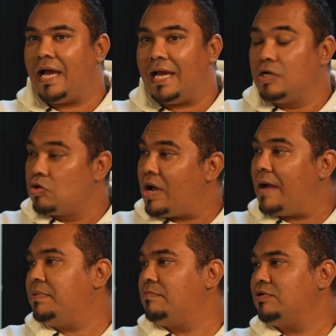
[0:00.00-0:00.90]
I grew
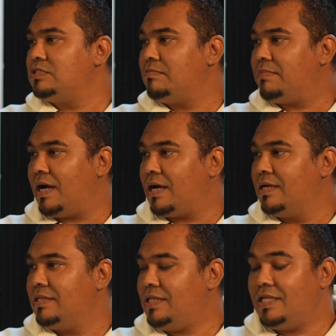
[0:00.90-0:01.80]
up in Boyson Park.
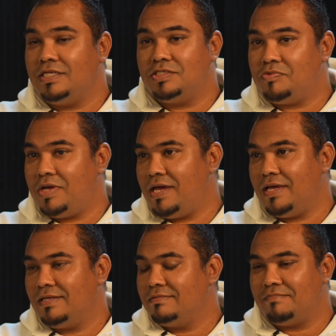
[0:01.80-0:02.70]
That is where
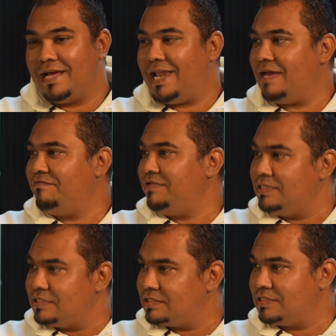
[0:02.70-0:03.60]
my life
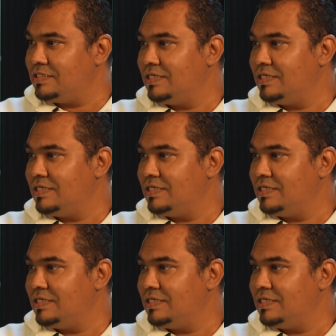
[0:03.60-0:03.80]
is.